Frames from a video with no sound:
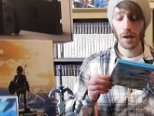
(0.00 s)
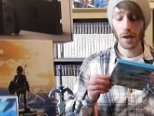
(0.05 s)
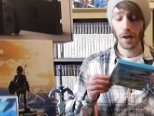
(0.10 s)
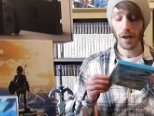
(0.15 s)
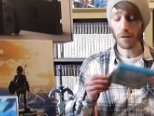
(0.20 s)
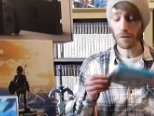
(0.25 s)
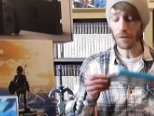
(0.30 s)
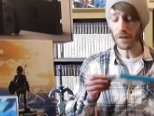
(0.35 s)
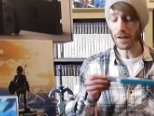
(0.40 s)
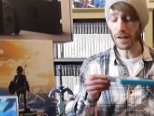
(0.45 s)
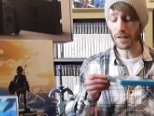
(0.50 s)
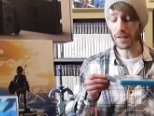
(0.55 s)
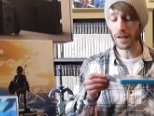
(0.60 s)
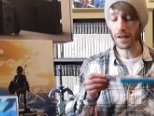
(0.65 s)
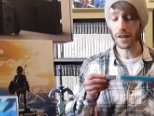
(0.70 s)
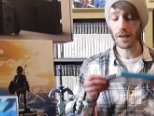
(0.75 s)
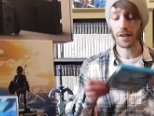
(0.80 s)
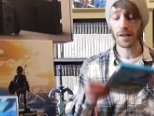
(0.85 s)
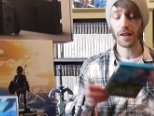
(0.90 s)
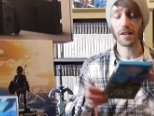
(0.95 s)
If
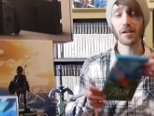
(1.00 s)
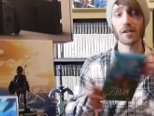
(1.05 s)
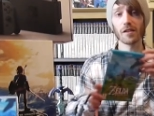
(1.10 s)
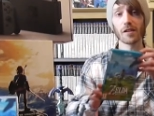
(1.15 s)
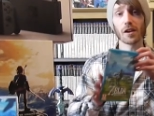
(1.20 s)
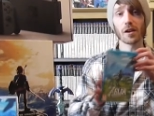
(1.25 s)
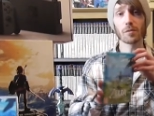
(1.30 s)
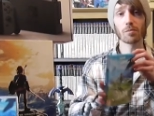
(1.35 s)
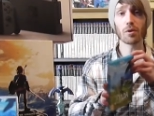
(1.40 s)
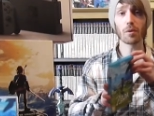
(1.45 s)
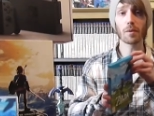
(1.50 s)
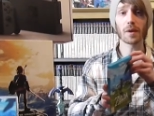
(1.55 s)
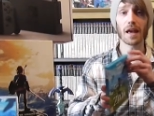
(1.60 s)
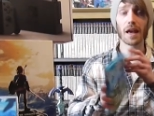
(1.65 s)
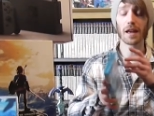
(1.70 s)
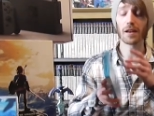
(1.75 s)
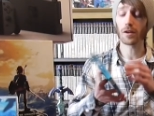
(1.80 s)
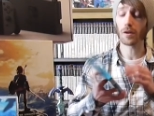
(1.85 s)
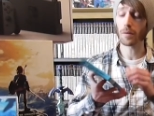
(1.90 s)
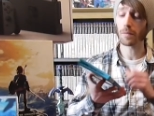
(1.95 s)
anything, this is going to probably
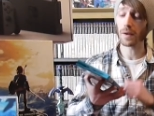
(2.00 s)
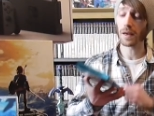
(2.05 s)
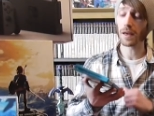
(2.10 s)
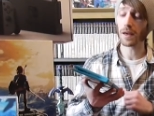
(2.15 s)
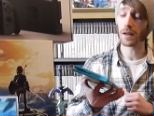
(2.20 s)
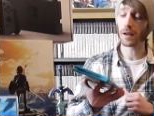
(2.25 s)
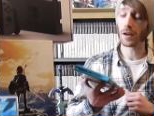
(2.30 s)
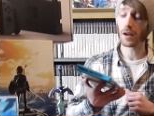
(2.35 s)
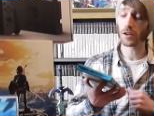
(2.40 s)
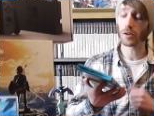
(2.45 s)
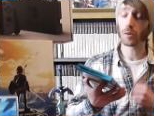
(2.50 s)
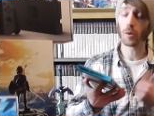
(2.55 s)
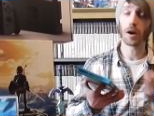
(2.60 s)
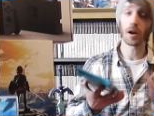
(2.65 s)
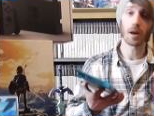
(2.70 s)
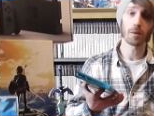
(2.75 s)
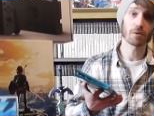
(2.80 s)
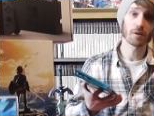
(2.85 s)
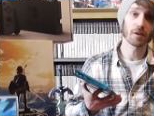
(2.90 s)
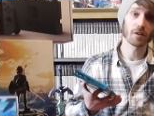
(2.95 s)
end up being like
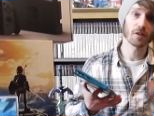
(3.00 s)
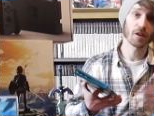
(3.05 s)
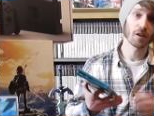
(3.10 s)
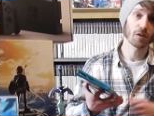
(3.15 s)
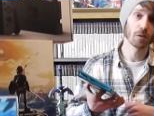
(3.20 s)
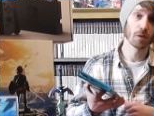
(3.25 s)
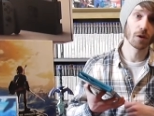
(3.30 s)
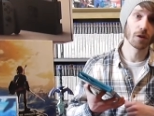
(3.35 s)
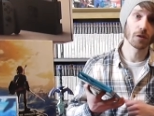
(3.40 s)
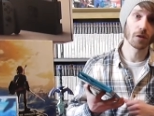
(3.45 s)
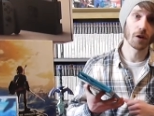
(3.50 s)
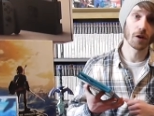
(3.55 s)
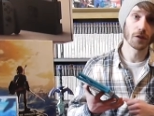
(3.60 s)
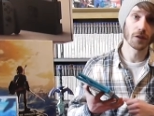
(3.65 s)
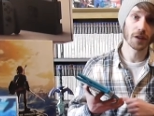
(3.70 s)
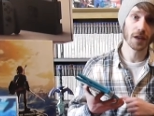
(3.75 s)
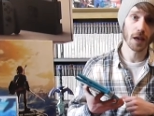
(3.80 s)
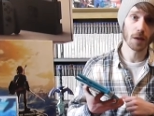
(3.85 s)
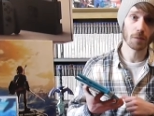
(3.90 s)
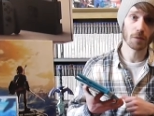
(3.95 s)
Twilight Princess was on
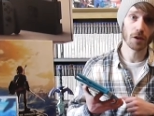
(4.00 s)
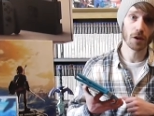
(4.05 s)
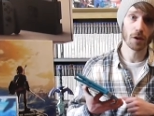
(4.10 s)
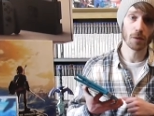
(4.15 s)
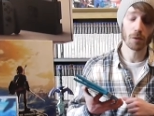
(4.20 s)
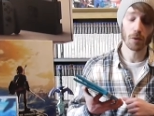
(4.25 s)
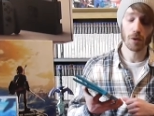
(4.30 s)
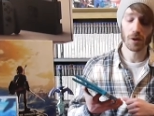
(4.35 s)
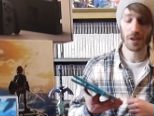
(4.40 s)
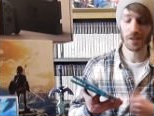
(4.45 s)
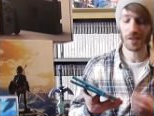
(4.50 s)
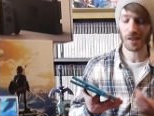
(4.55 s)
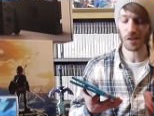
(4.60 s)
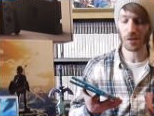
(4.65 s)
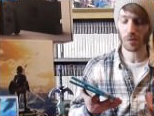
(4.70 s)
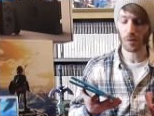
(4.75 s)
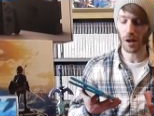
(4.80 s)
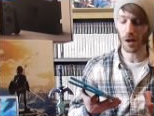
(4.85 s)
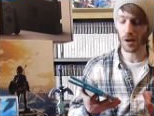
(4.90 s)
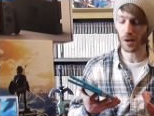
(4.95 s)
the GameCube, or at least
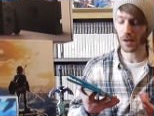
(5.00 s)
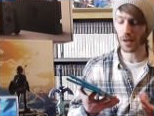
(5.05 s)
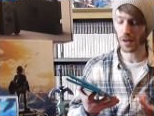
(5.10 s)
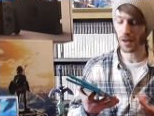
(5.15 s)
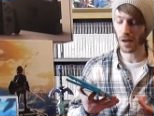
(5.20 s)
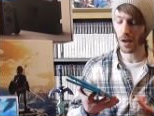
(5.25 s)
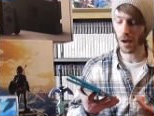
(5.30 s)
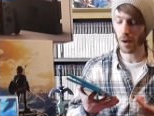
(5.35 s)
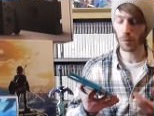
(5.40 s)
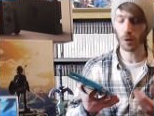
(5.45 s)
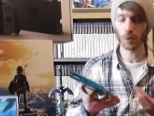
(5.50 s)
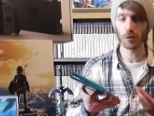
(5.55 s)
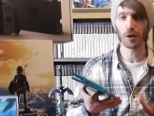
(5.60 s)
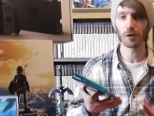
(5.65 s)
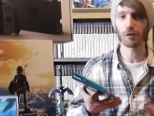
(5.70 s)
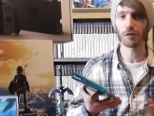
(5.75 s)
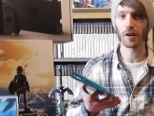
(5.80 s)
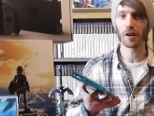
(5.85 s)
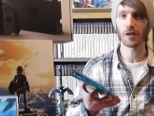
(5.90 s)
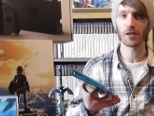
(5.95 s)
that's the way I look at it. I'm not
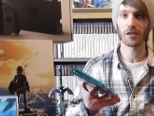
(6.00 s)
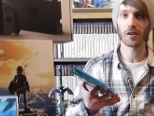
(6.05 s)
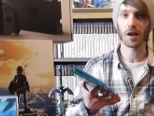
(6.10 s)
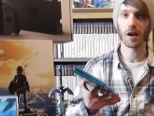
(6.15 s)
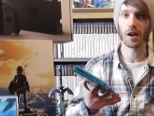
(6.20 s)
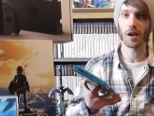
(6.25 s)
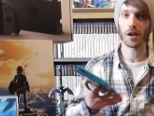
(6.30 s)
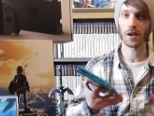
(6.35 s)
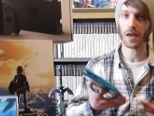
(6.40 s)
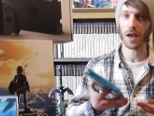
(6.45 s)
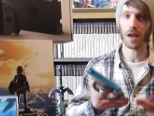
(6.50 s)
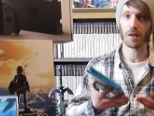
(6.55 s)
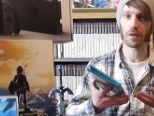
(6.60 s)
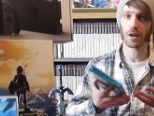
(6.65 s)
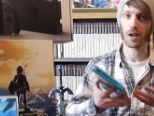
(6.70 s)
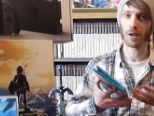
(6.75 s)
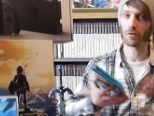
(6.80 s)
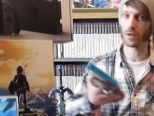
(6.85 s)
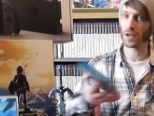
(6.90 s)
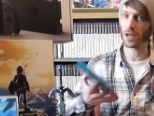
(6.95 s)
really fussed. I like
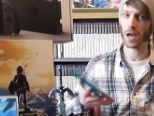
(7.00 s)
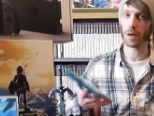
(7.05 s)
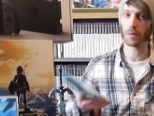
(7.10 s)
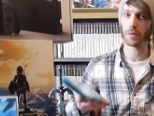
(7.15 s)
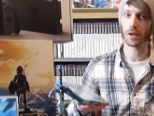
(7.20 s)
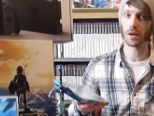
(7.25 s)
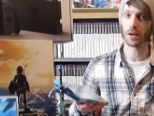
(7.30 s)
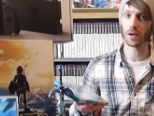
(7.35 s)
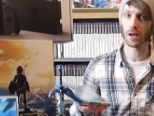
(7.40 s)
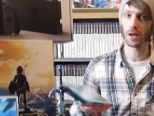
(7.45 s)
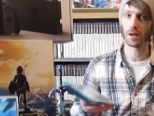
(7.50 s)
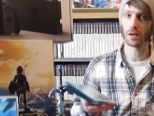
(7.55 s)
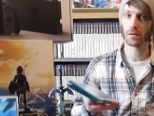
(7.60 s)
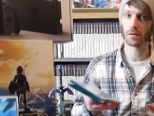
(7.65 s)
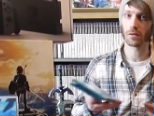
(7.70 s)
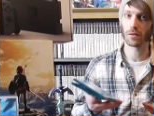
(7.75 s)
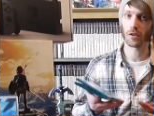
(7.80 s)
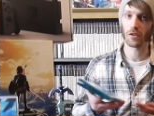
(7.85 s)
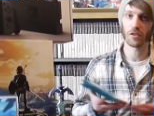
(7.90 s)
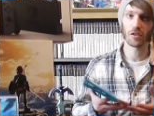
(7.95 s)
having every game
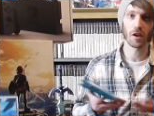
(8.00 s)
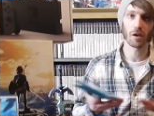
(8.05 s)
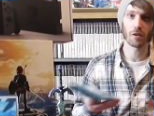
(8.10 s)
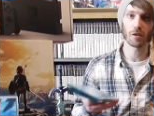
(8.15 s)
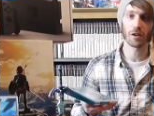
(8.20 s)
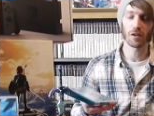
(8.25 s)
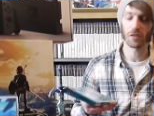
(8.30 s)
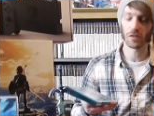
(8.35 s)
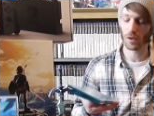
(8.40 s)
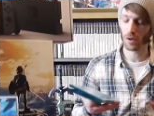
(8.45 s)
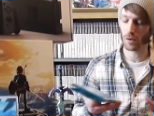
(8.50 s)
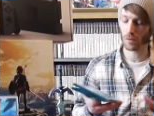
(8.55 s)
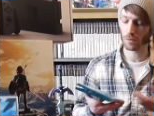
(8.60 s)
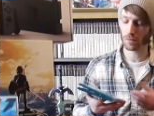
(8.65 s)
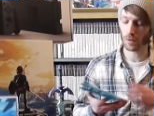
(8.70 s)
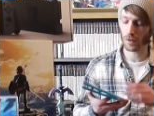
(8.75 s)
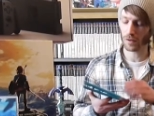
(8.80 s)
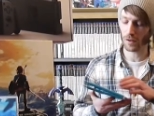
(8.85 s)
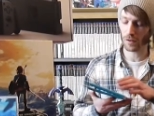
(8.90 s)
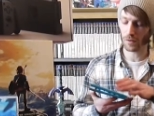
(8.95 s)
in the series, so
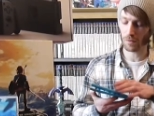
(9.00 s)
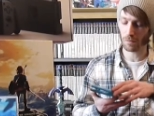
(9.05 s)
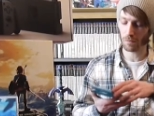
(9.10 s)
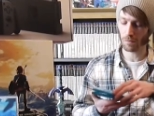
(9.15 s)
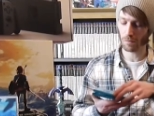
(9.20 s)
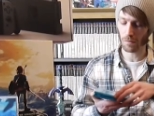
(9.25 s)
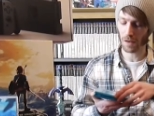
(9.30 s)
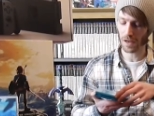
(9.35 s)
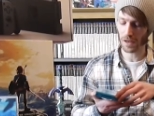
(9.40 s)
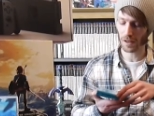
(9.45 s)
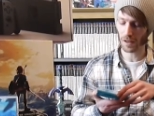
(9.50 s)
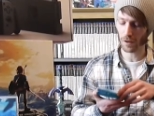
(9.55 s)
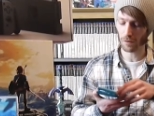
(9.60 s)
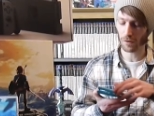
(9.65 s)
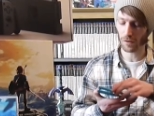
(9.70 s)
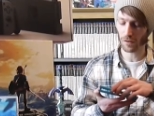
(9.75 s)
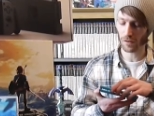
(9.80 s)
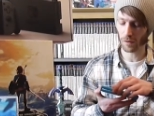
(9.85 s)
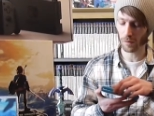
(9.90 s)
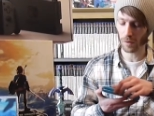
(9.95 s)
it doesn't make a
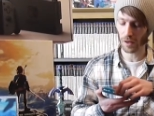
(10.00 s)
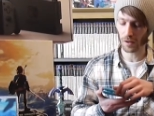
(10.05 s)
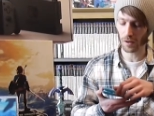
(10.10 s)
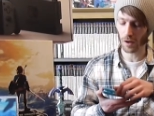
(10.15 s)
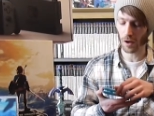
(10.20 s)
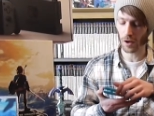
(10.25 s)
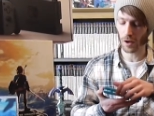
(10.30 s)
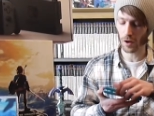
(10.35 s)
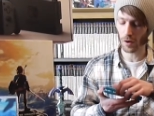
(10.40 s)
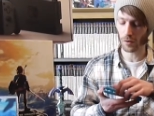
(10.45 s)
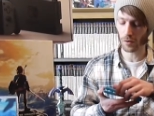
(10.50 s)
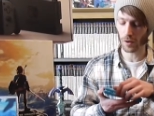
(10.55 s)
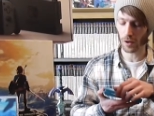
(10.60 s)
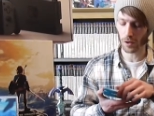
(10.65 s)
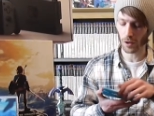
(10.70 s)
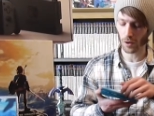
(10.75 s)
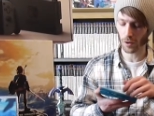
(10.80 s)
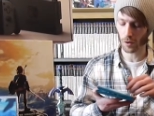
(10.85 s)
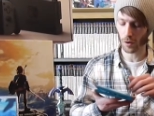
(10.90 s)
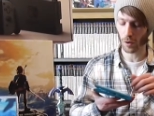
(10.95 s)
difference to me that I own
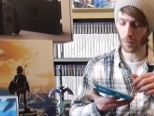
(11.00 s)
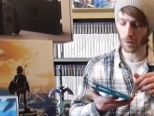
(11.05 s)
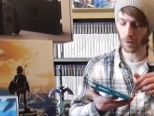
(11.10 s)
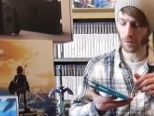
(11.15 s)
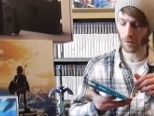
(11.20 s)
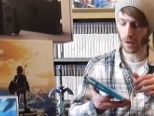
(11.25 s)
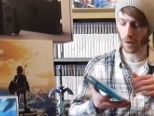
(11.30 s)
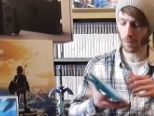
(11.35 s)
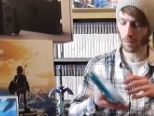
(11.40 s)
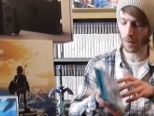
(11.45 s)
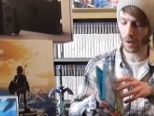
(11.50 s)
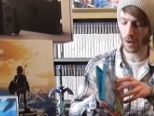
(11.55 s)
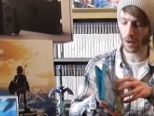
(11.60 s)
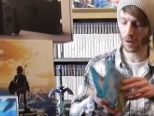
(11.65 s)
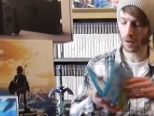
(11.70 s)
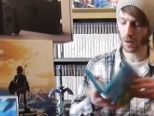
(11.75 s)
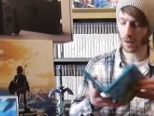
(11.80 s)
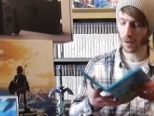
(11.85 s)
another copy of it, but